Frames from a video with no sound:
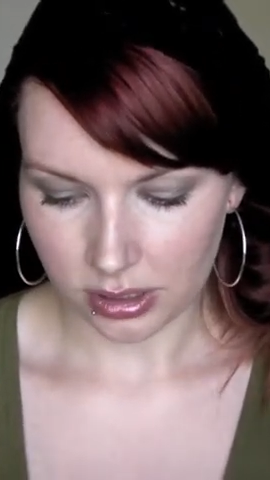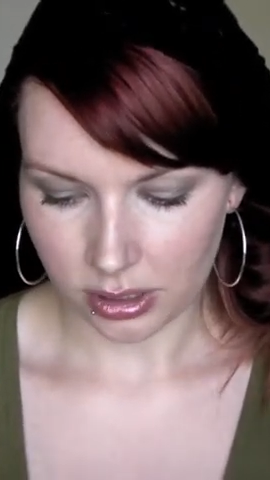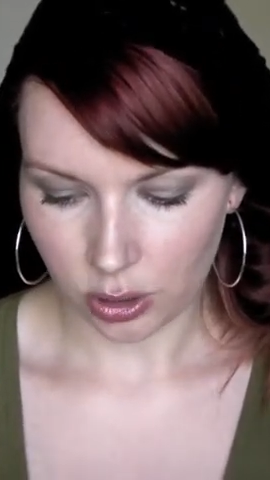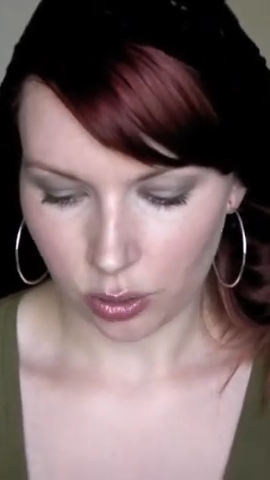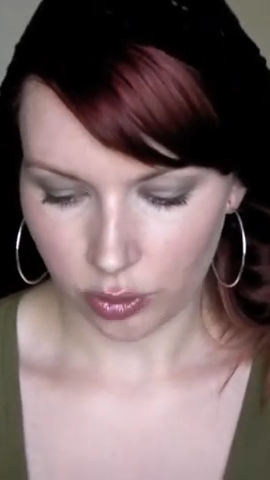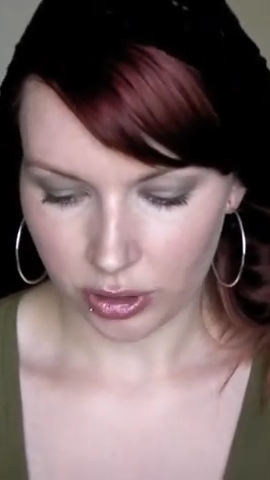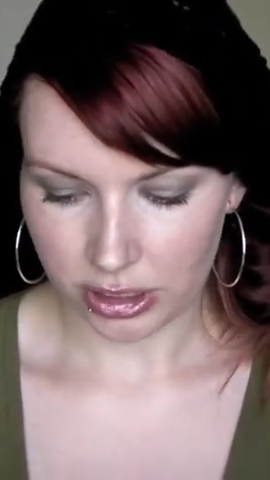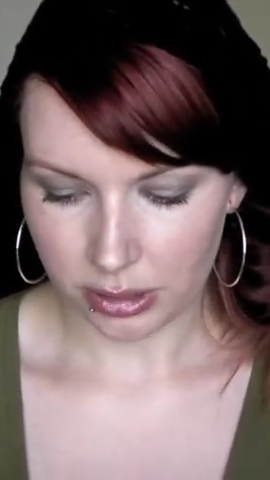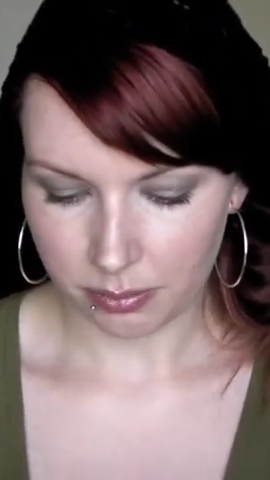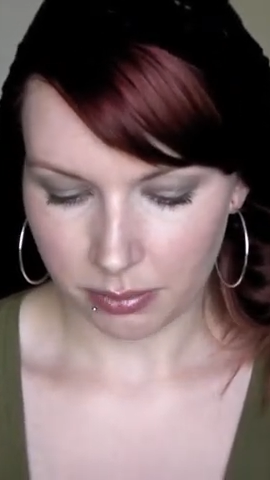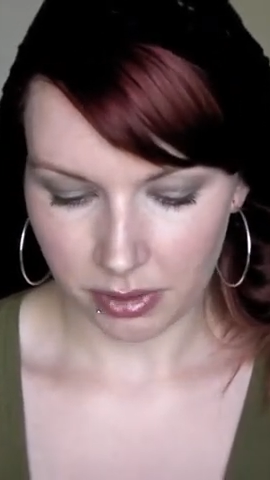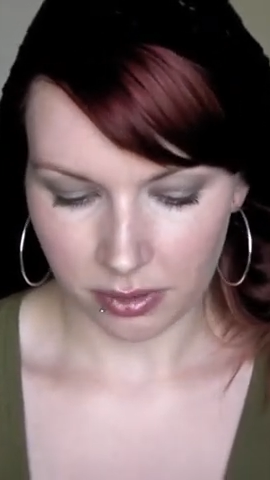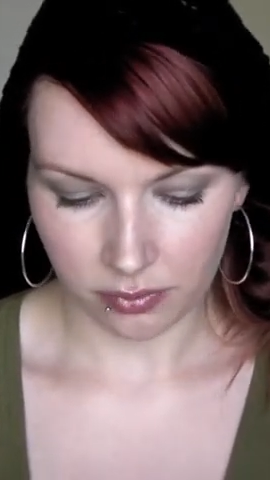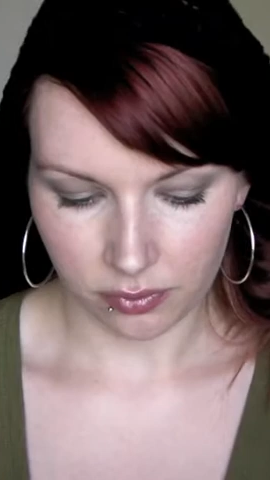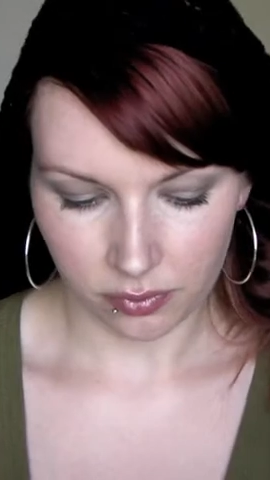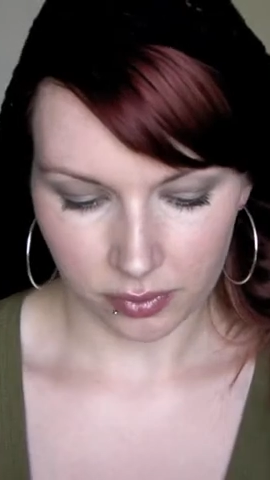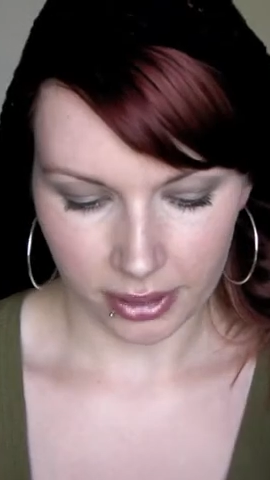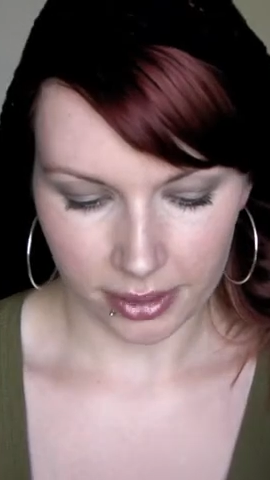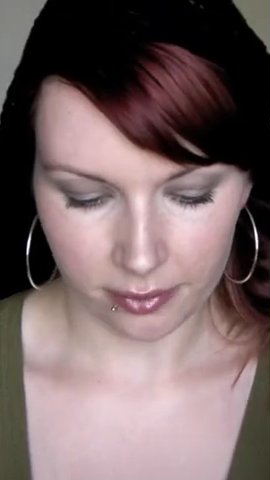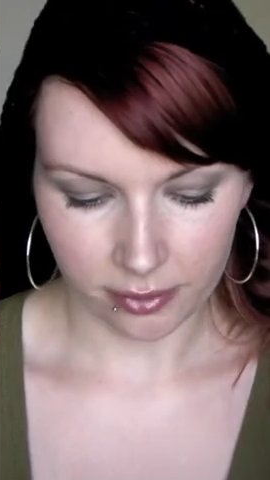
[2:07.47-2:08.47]
the crisp mint
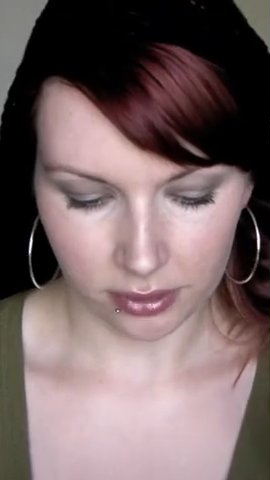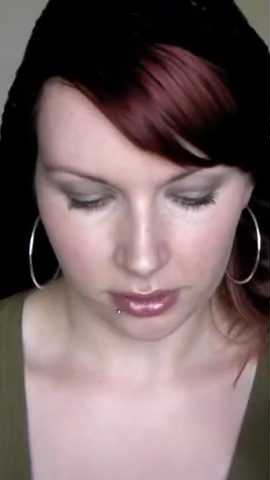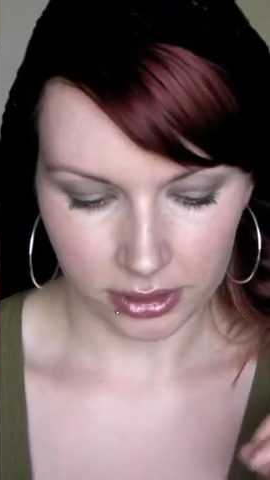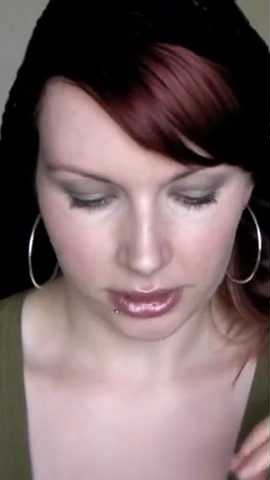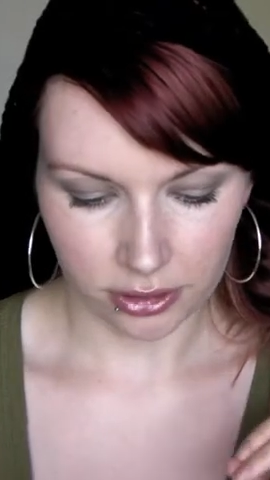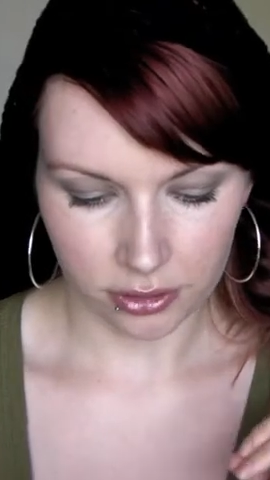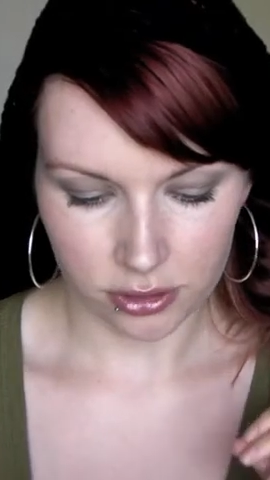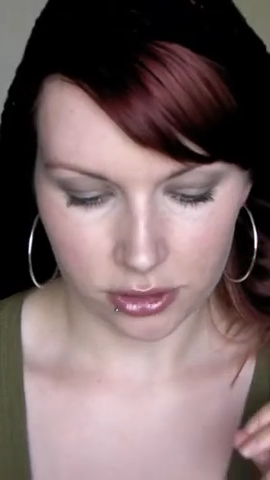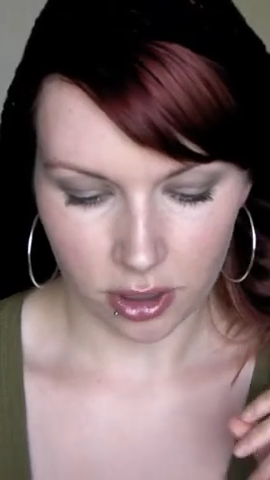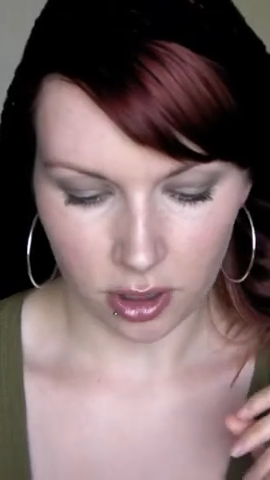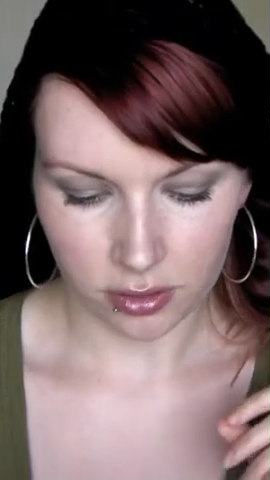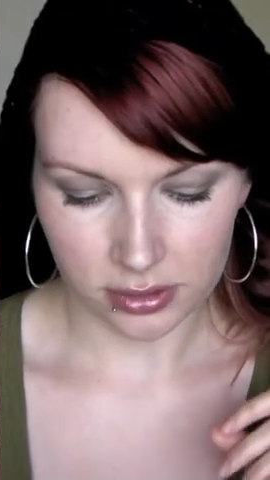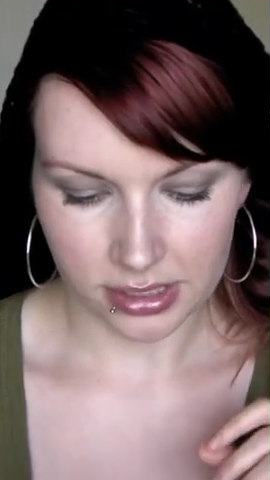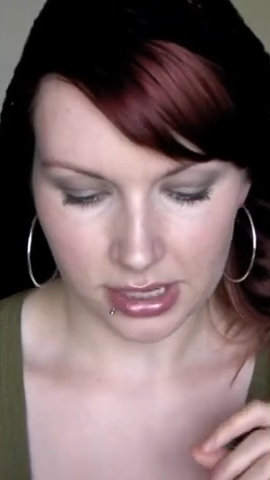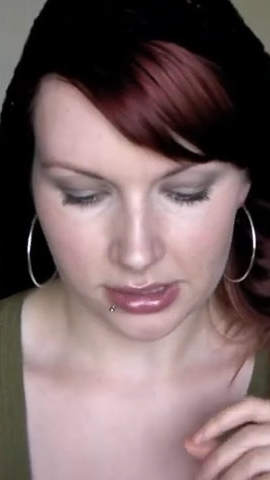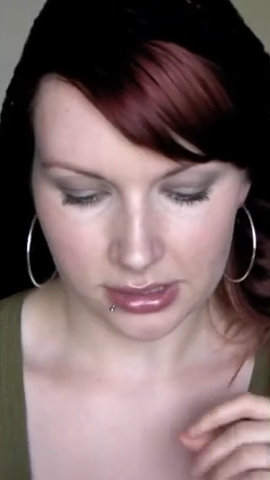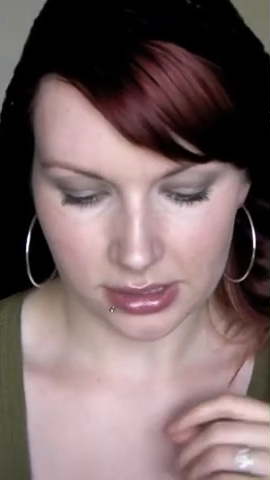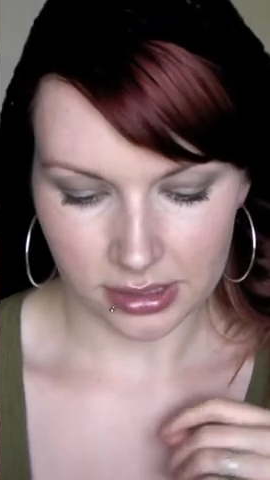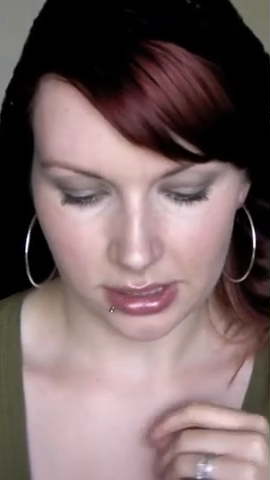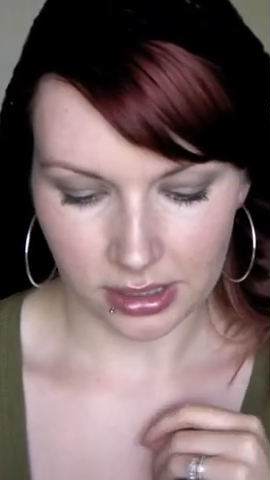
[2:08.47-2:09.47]
flavor lingers all
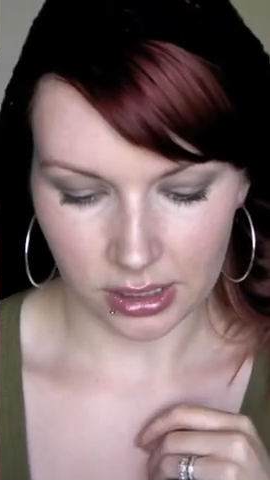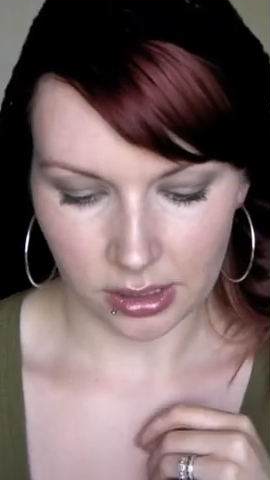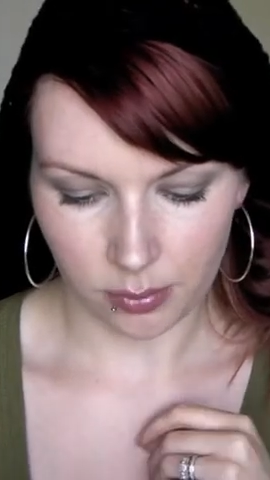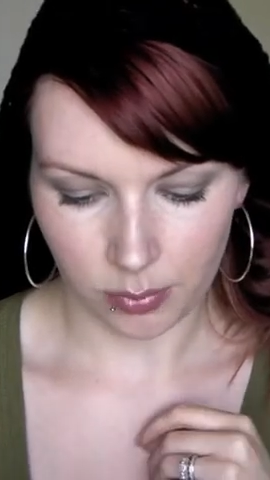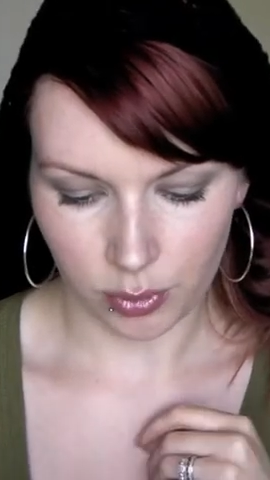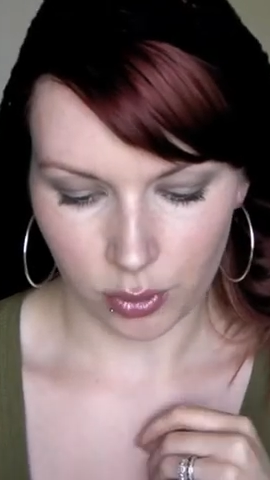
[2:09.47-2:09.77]
day to keep